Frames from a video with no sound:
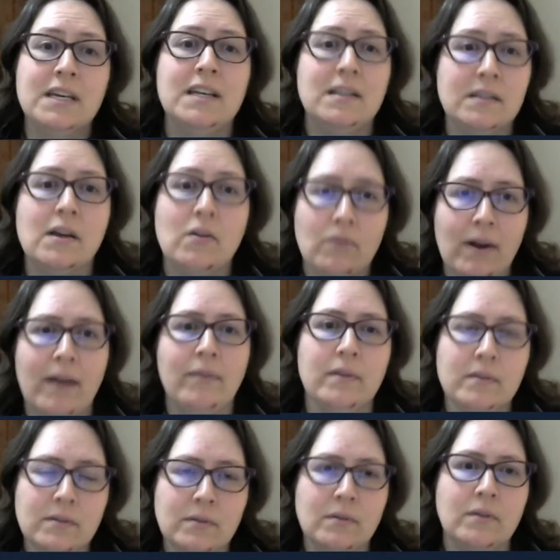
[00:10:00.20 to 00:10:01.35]
teens around
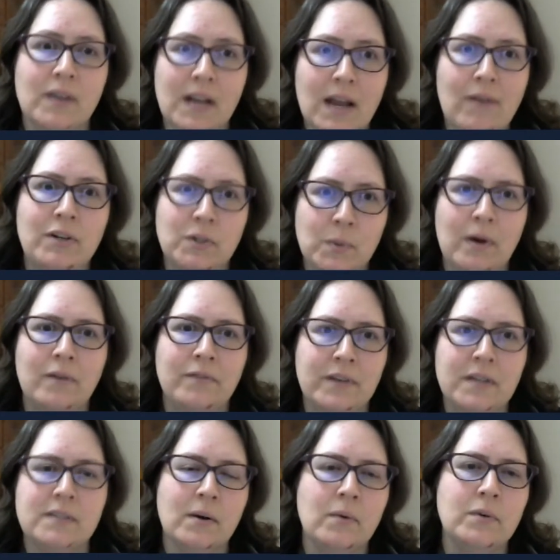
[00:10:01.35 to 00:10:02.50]
the sort of 11, 12
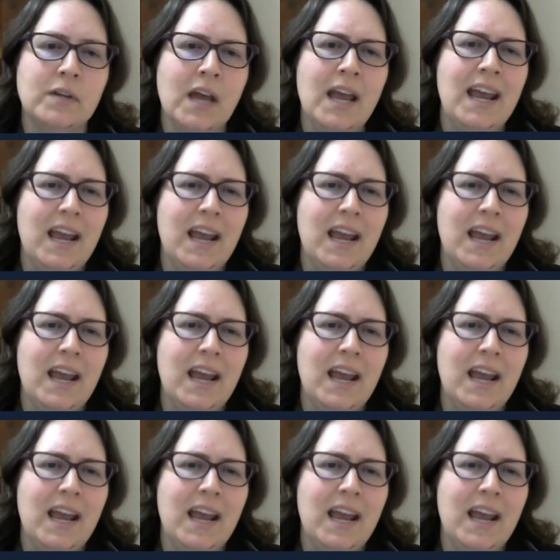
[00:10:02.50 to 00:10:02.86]
years old.